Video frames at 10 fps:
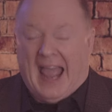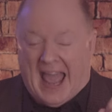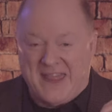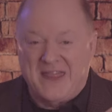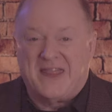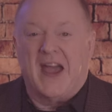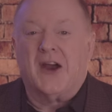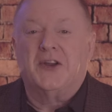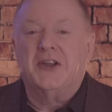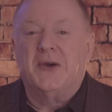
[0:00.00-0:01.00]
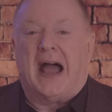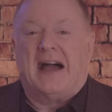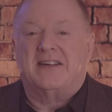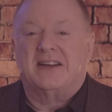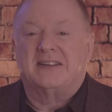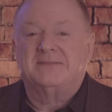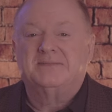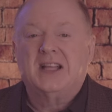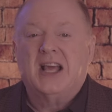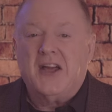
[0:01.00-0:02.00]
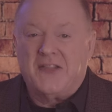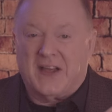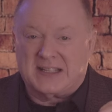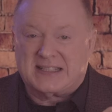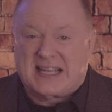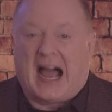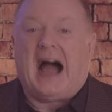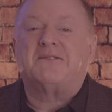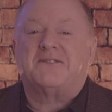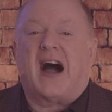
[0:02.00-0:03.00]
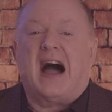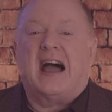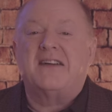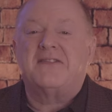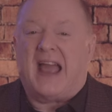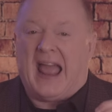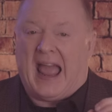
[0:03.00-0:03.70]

And there you have it the top five